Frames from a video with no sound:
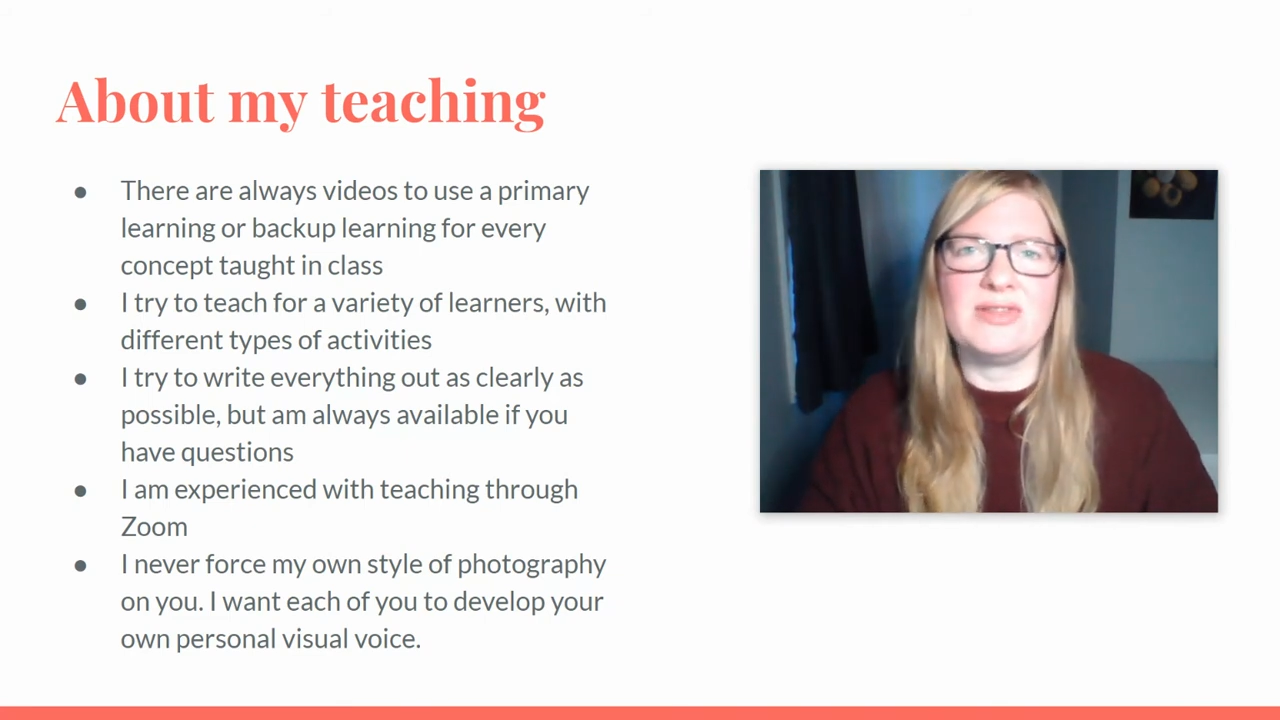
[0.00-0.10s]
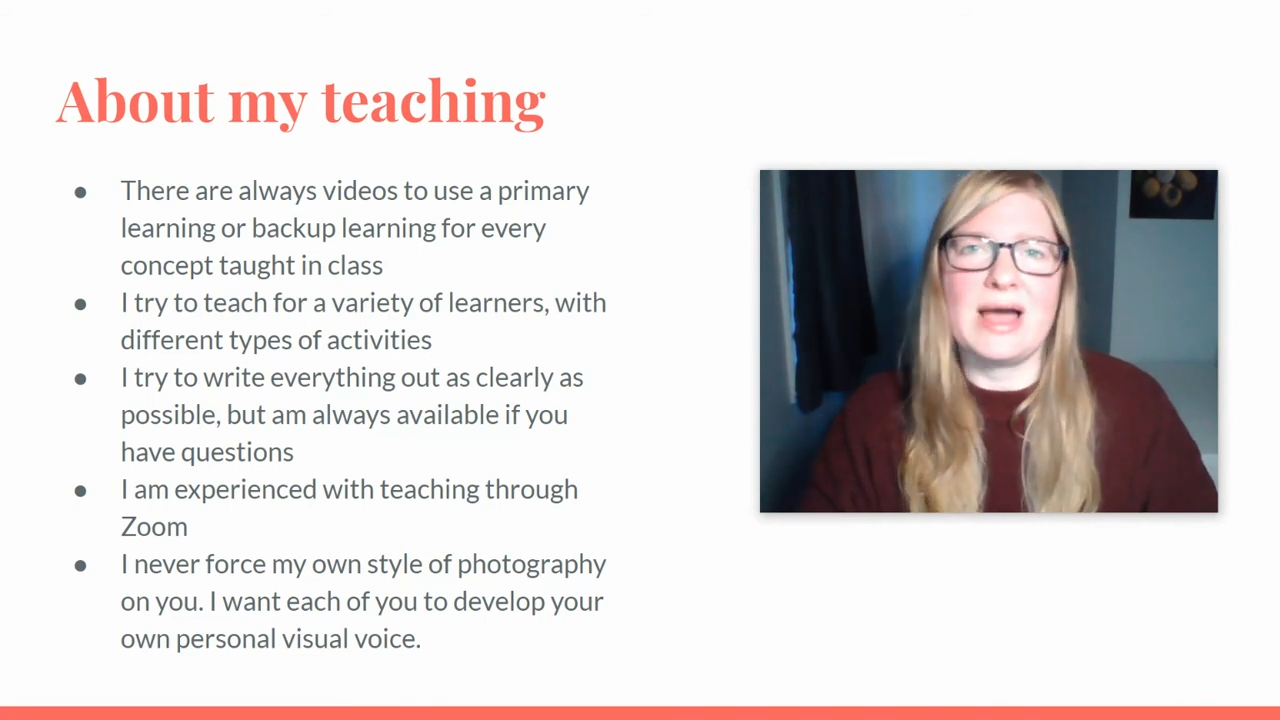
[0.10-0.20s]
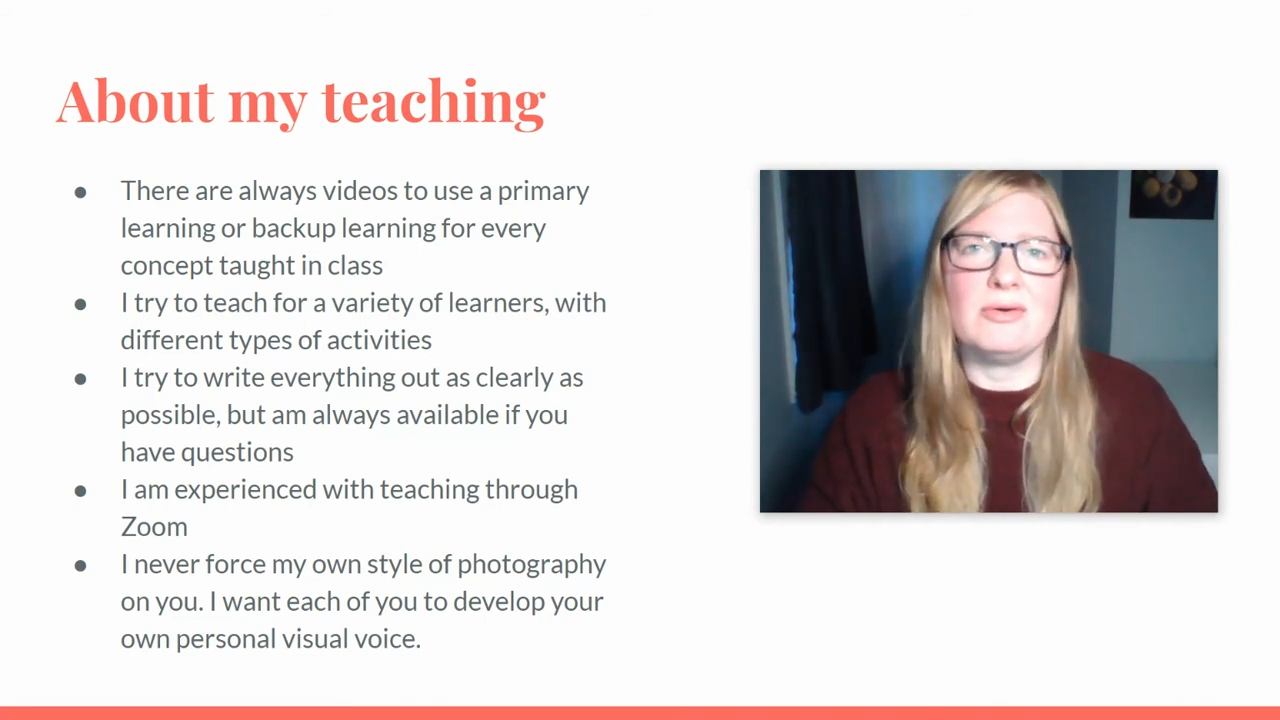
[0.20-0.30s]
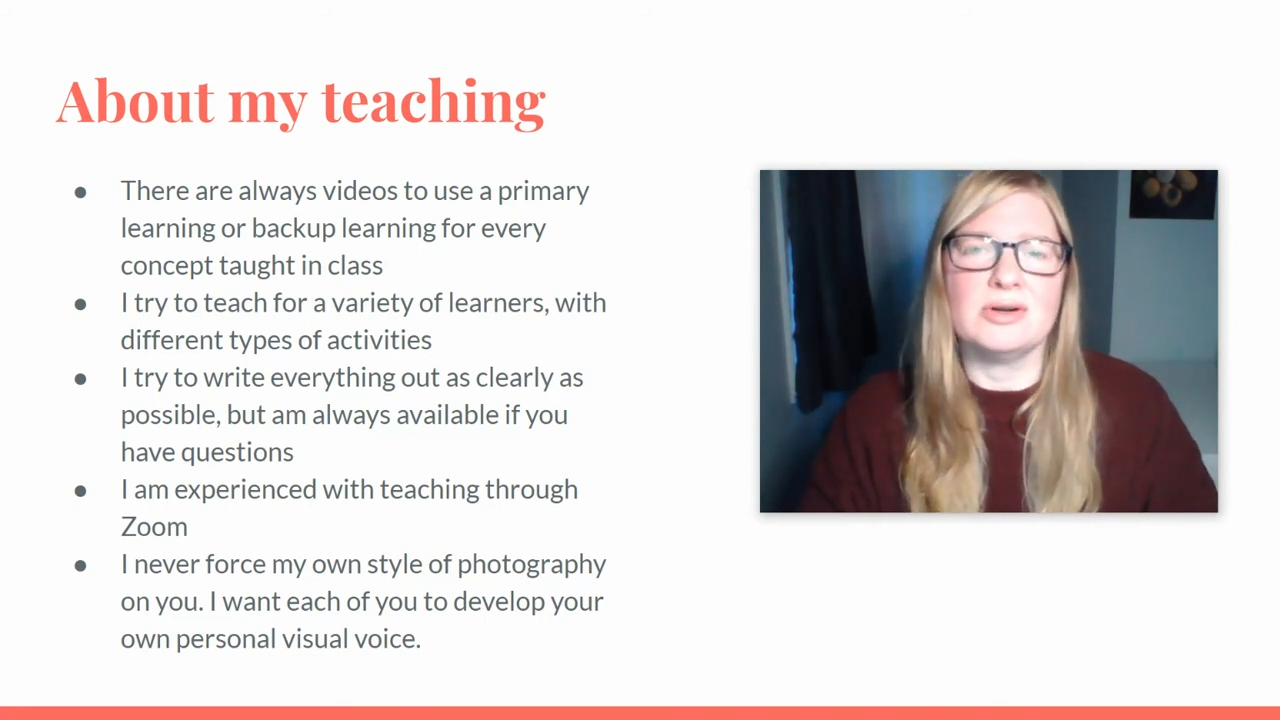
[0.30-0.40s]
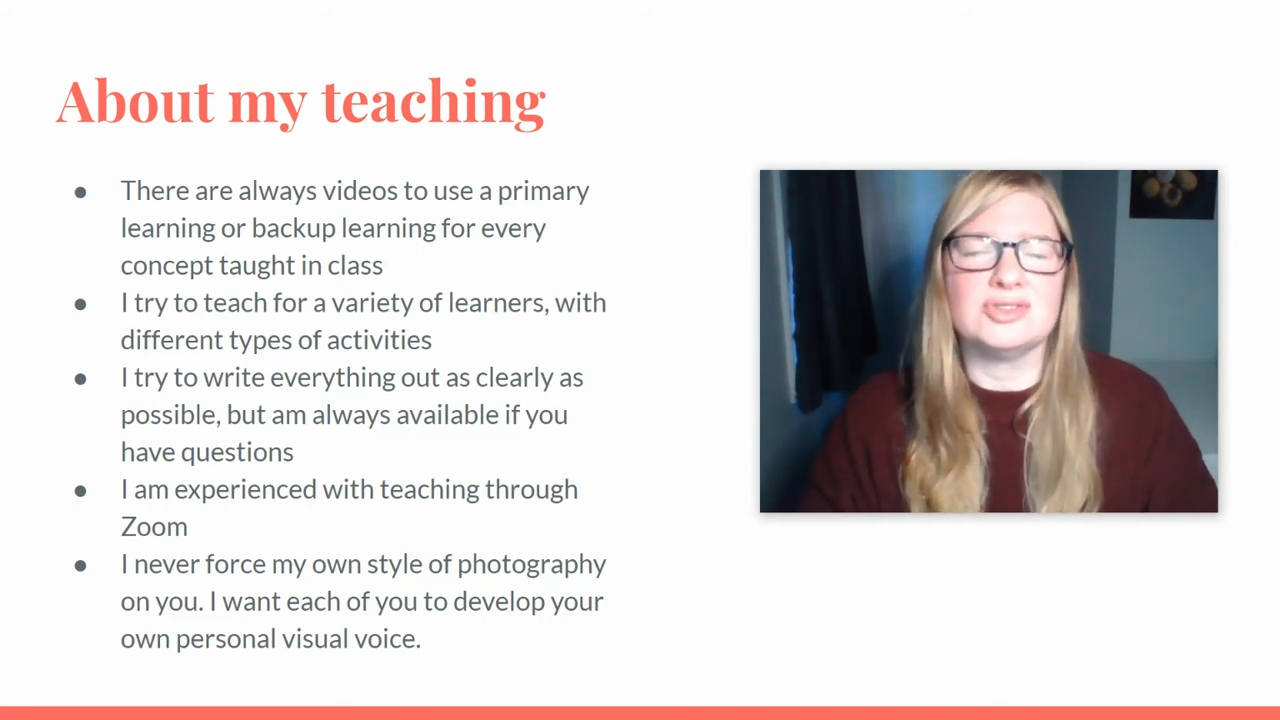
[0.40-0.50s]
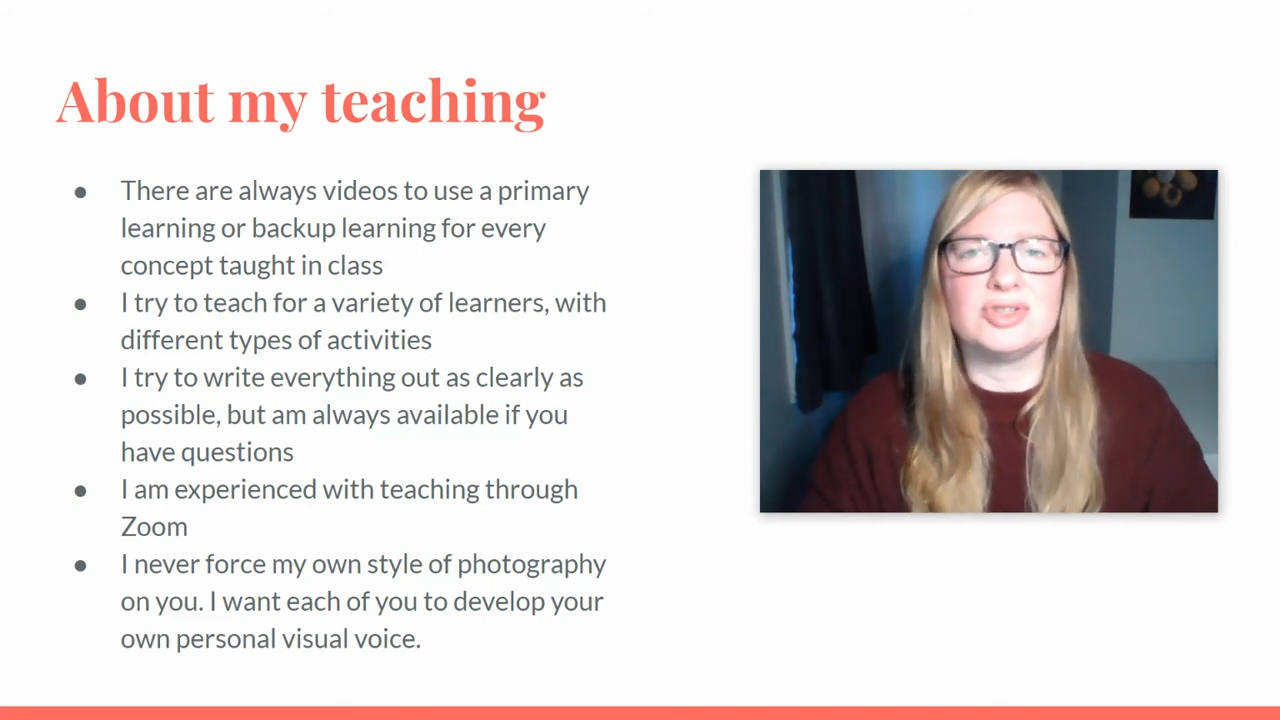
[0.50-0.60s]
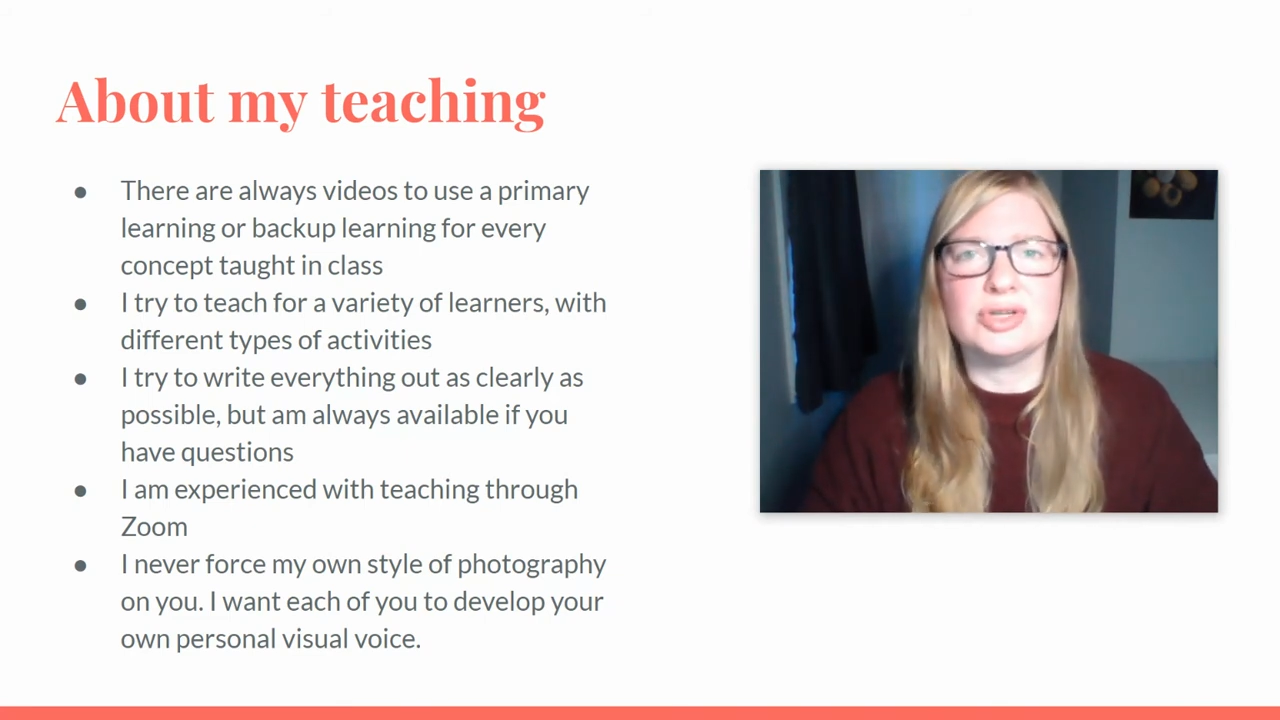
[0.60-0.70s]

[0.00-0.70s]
flowers